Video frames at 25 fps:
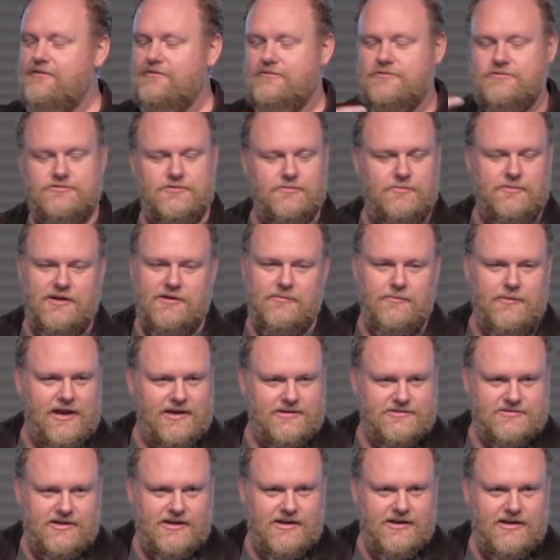should be
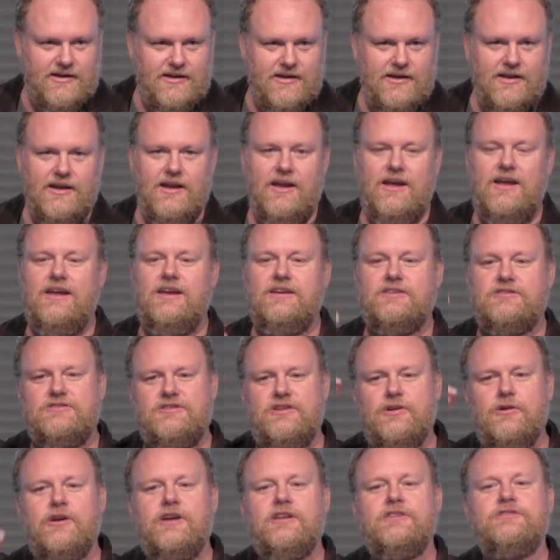amazing. He's
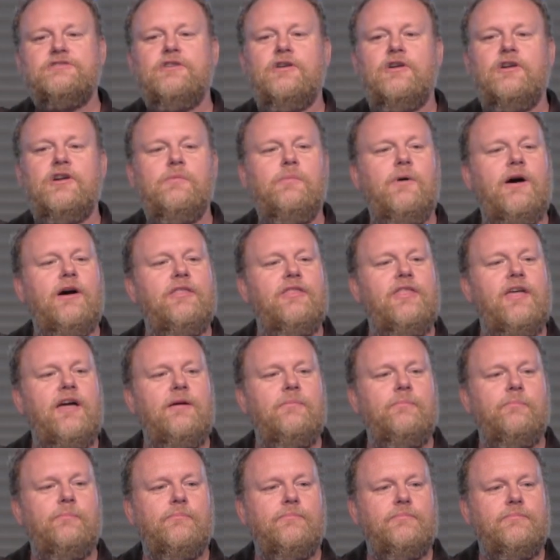still concerned about
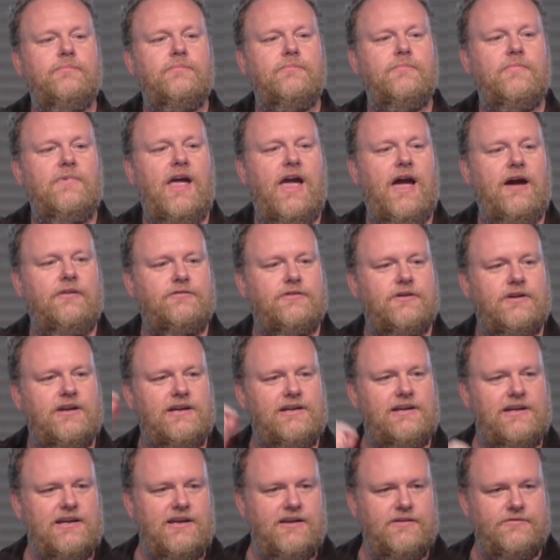them after
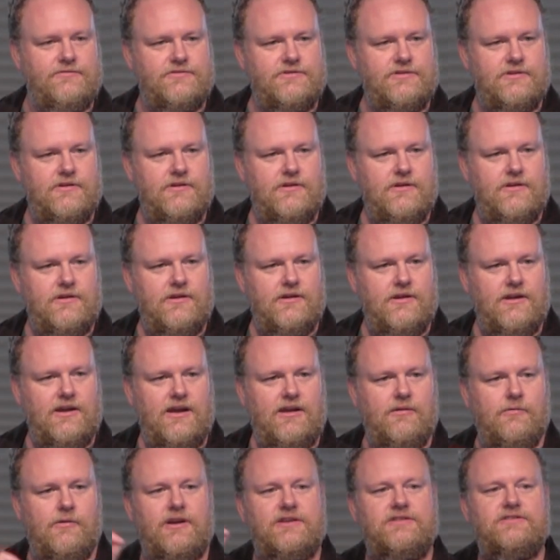he leaves.
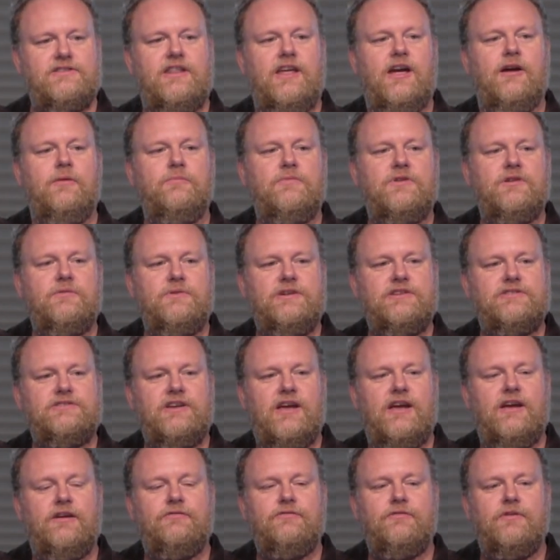He wants them to be
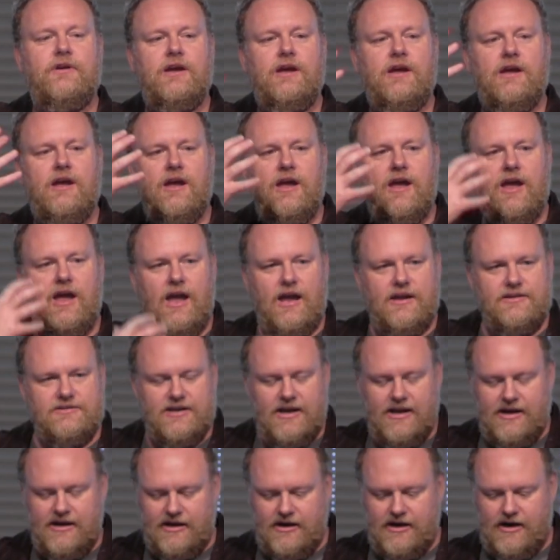safe and
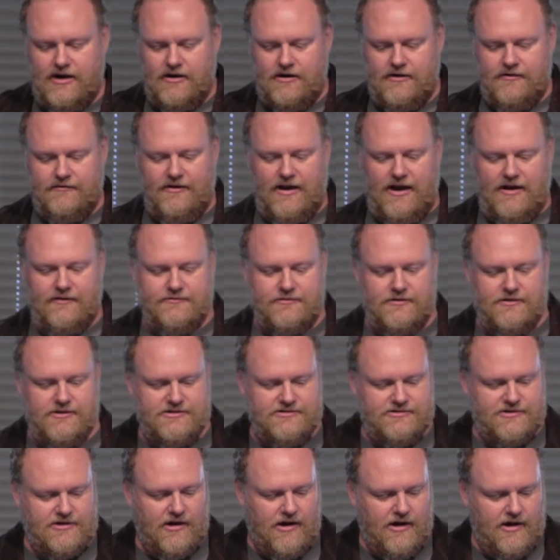taken care of after
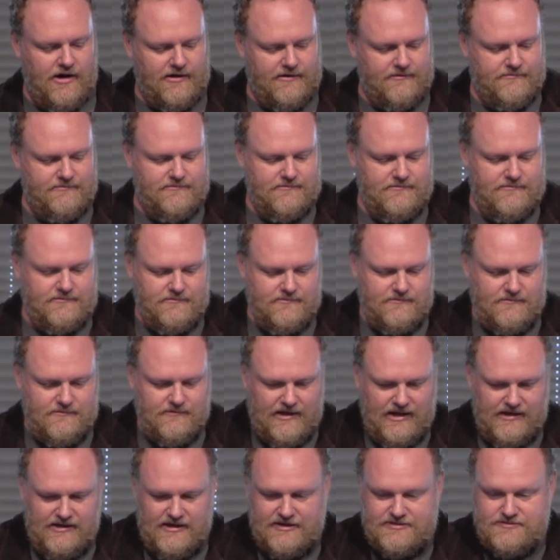he's gone.
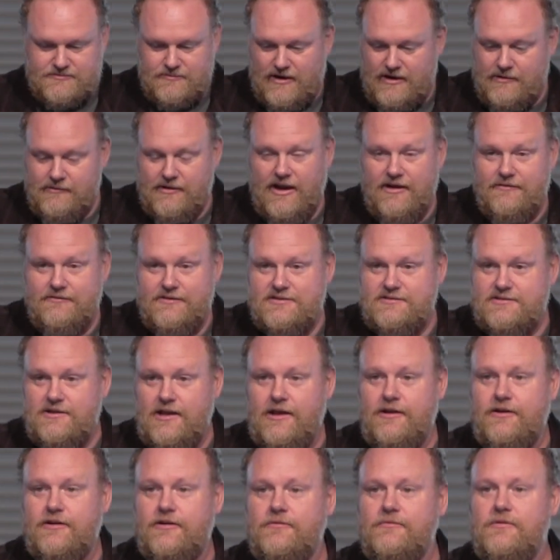And that's why we have this
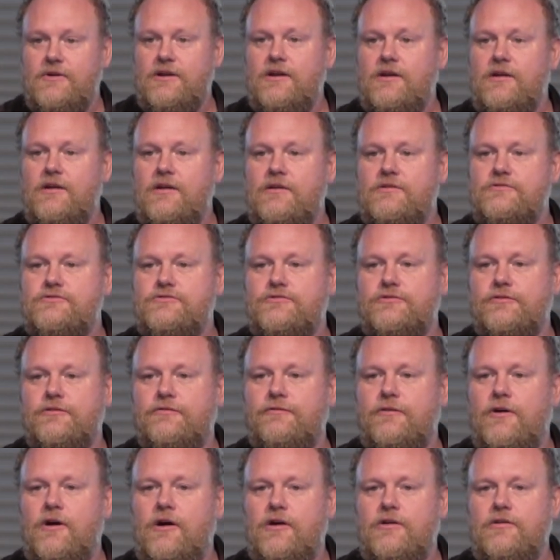letter. It's true
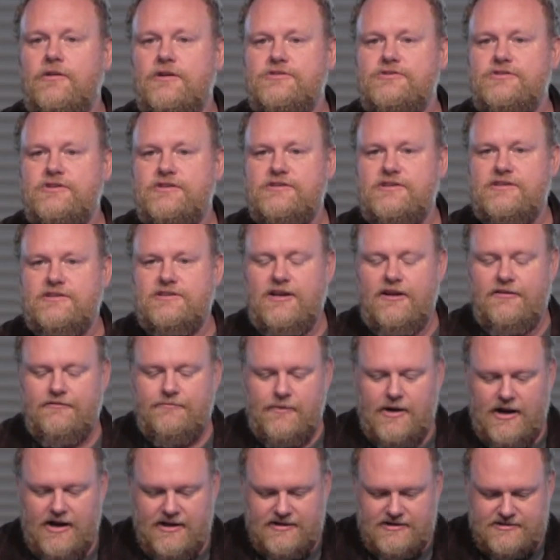for all Christians. He's left
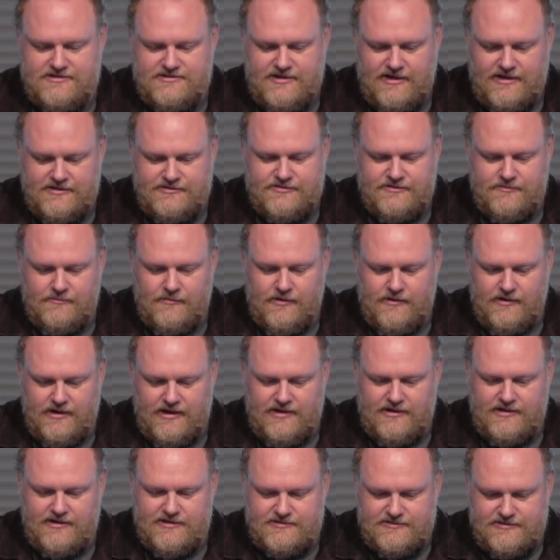behind this testimony
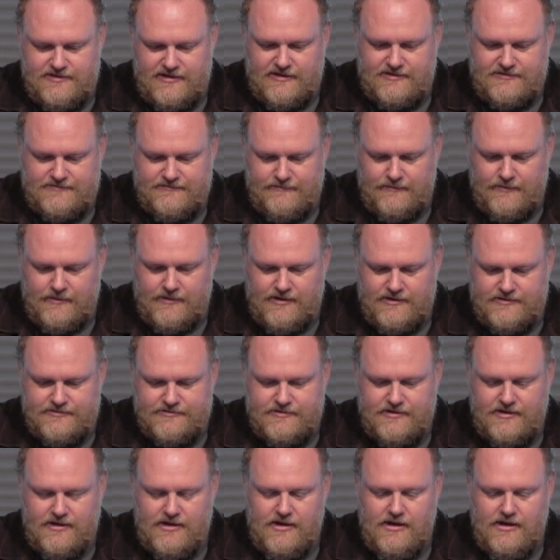and these things for us.